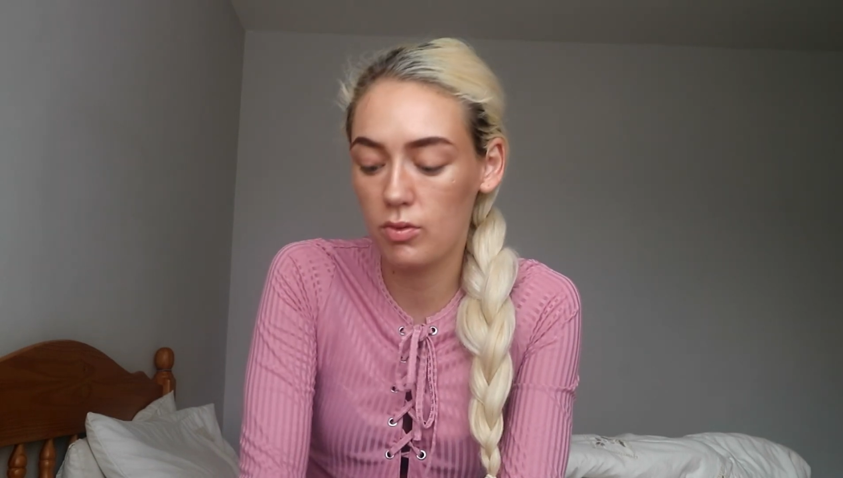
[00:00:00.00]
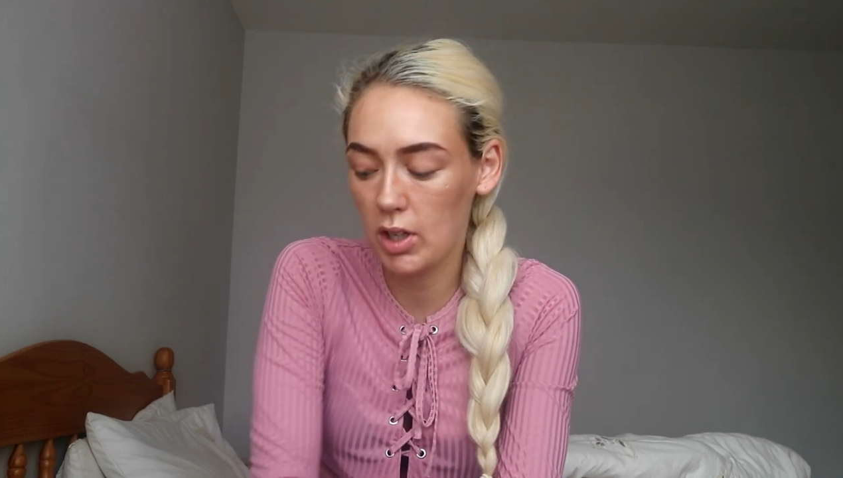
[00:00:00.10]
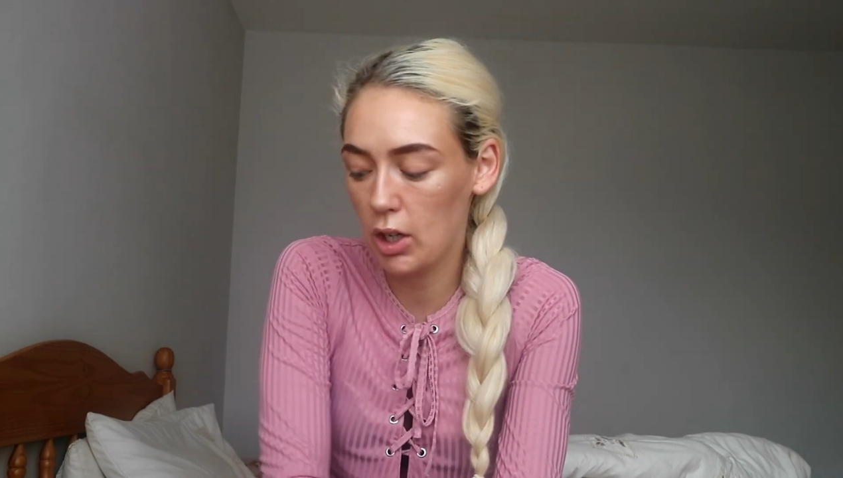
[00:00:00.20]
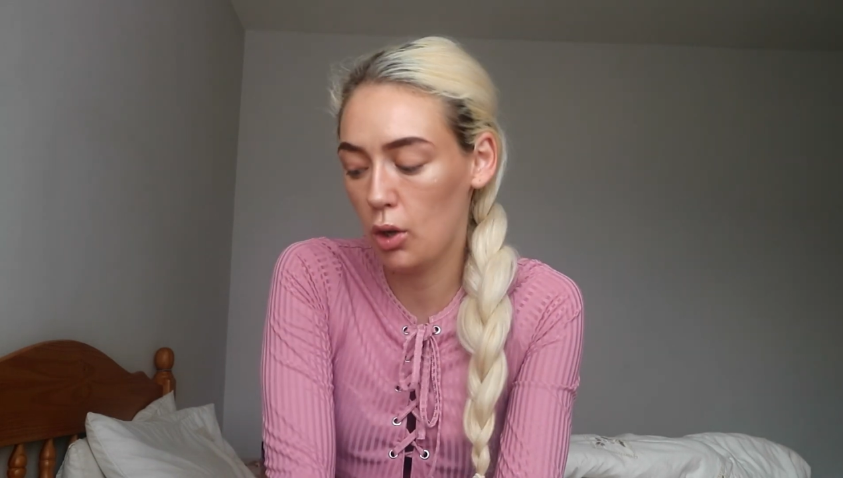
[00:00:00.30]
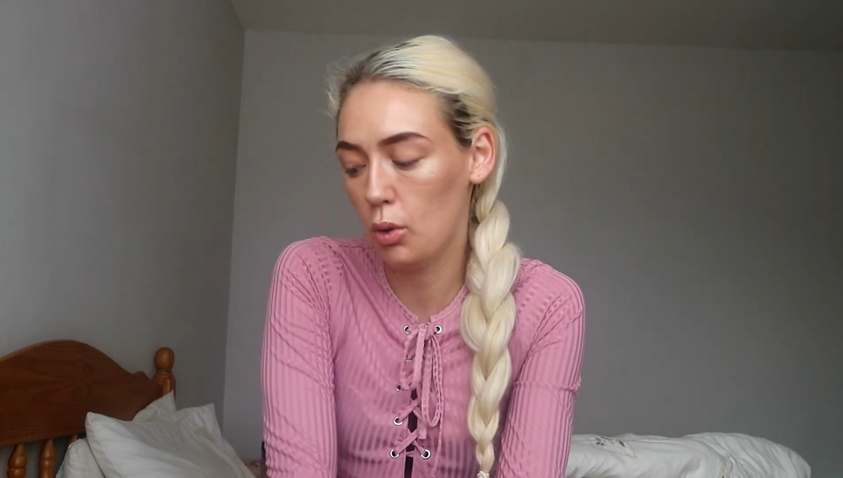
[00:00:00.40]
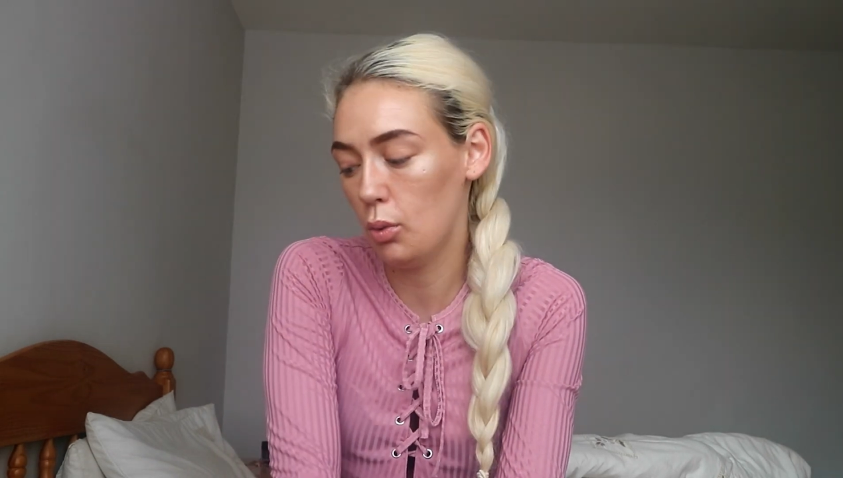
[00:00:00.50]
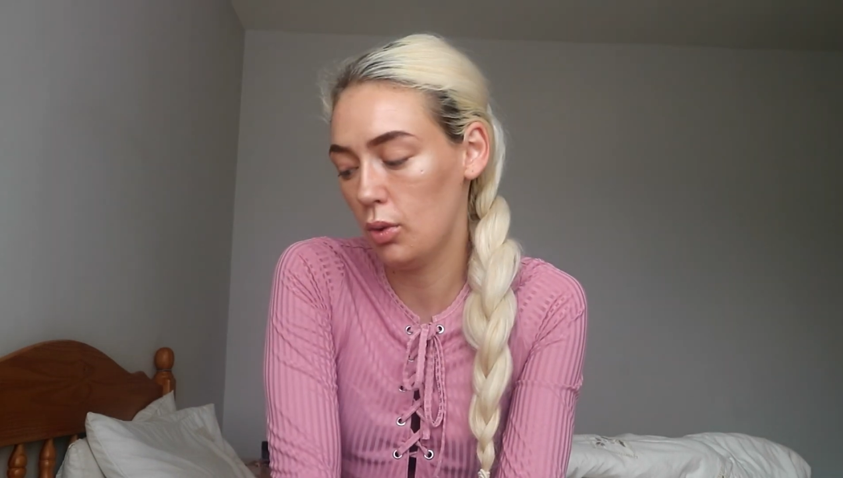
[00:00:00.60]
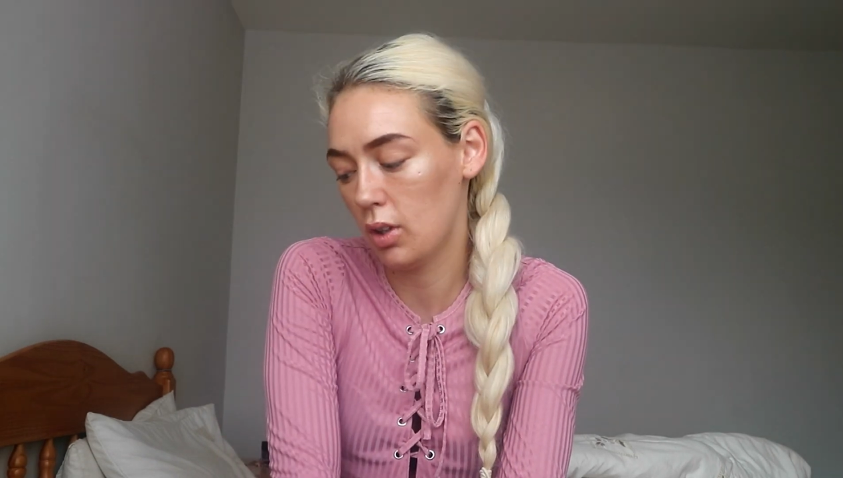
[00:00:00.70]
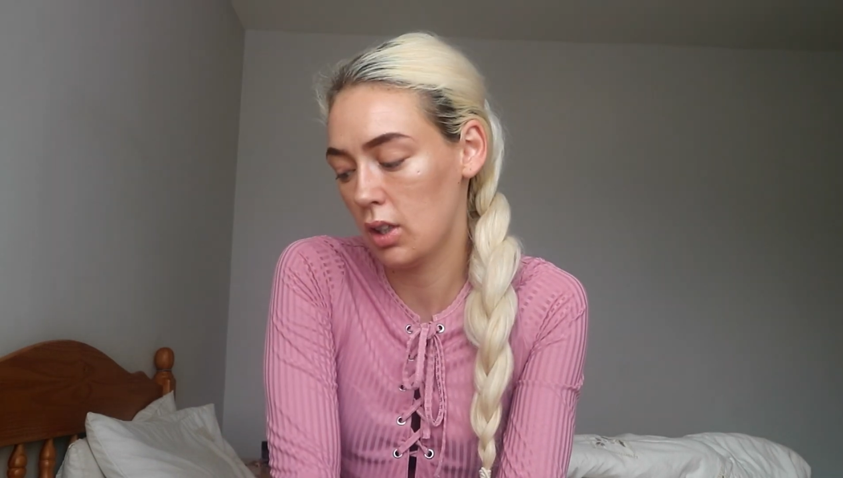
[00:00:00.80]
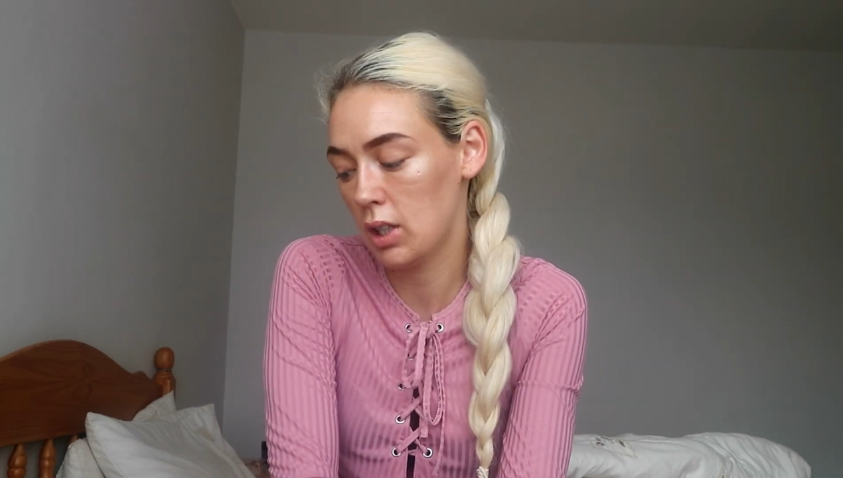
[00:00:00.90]

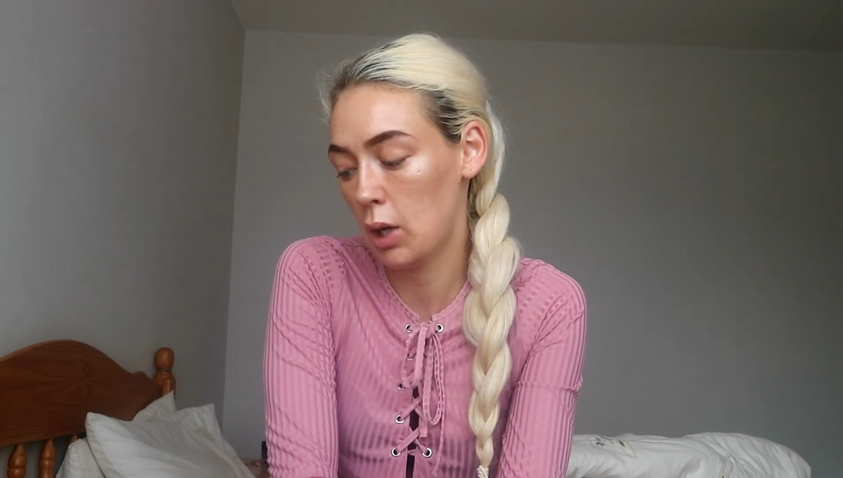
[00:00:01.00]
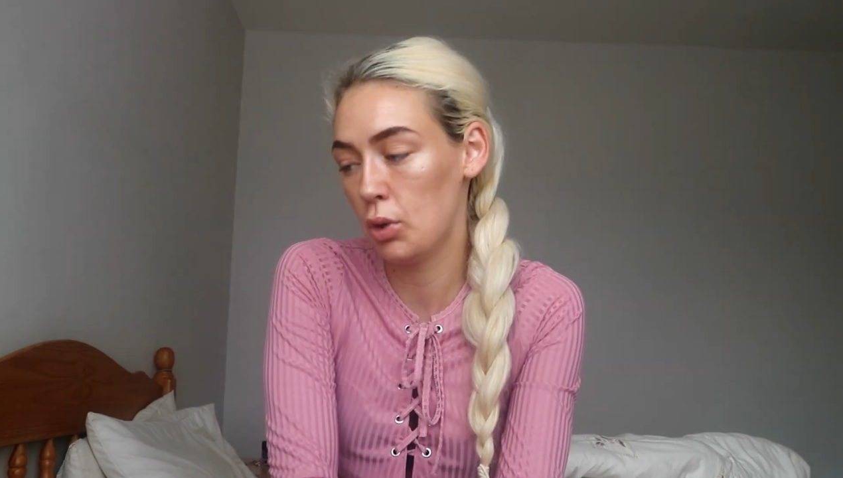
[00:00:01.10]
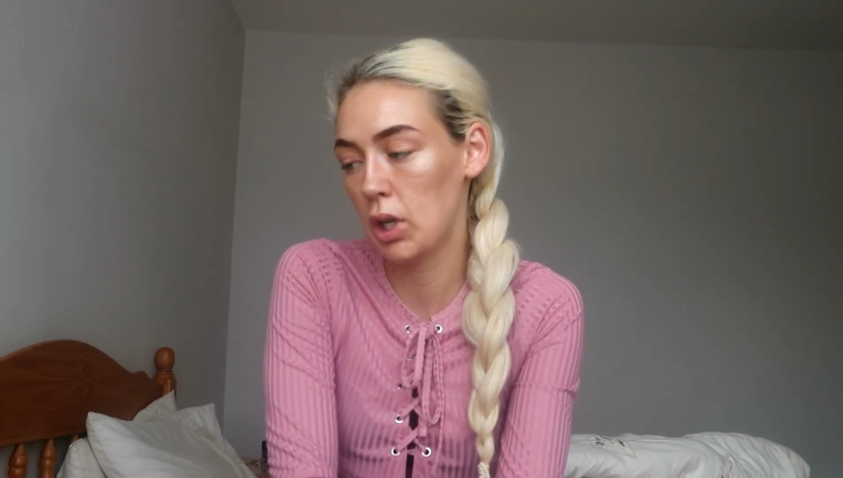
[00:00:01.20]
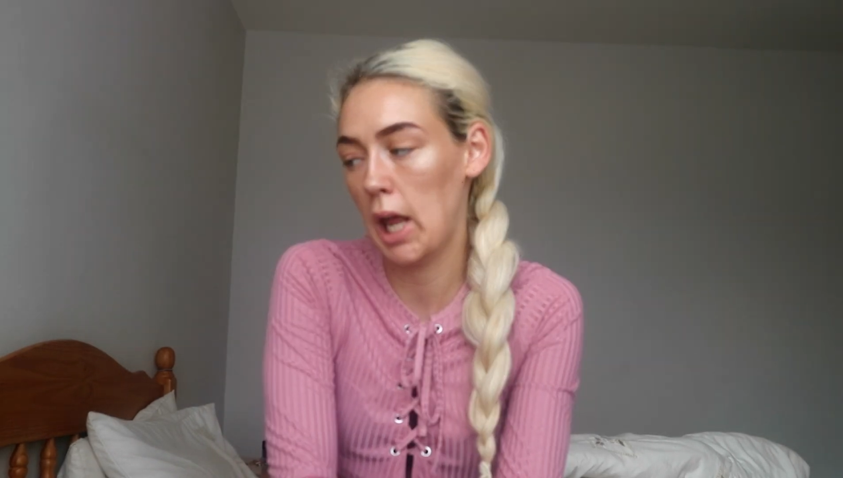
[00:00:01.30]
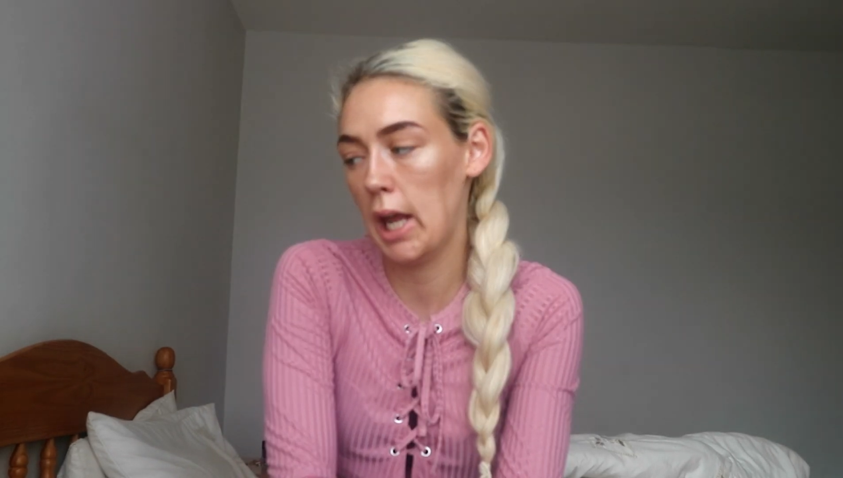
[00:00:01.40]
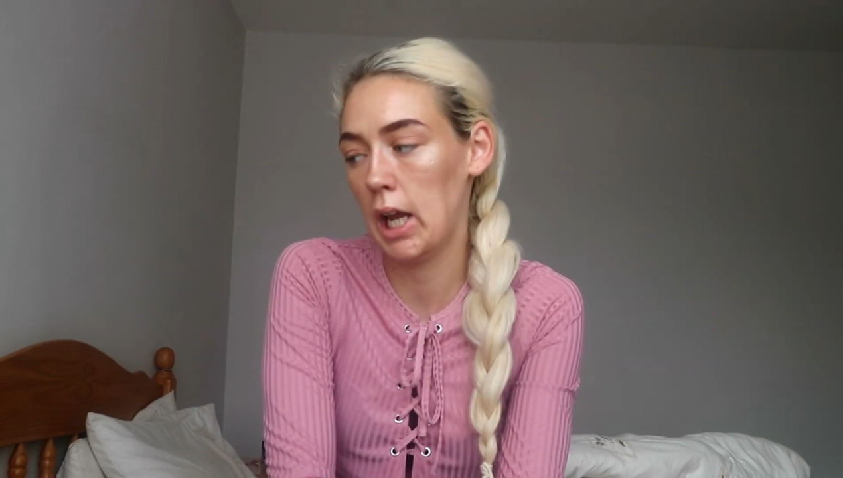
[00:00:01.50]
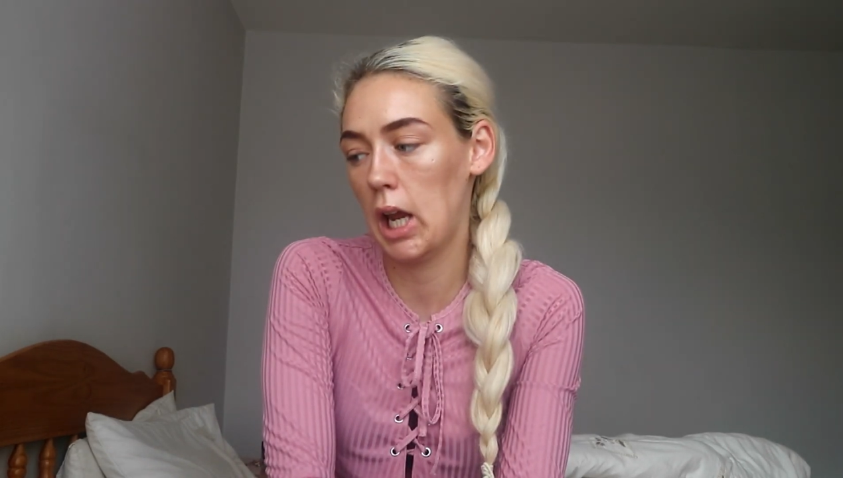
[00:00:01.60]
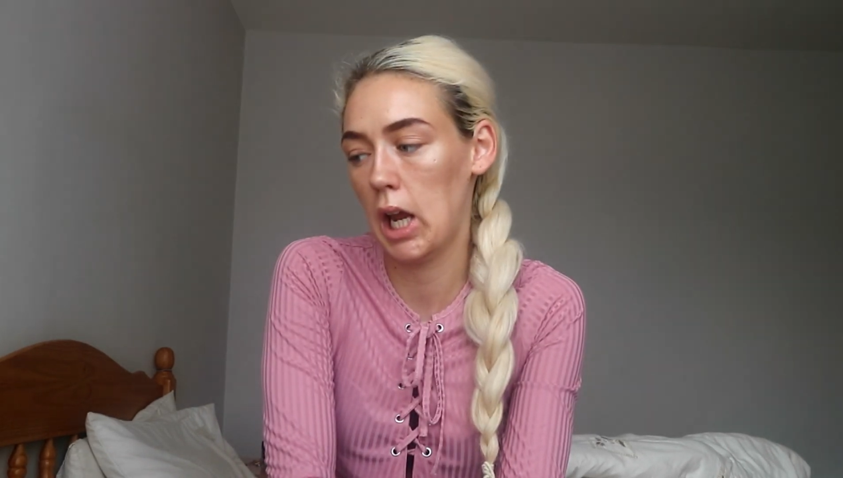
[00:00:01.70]
videos, and now you're like,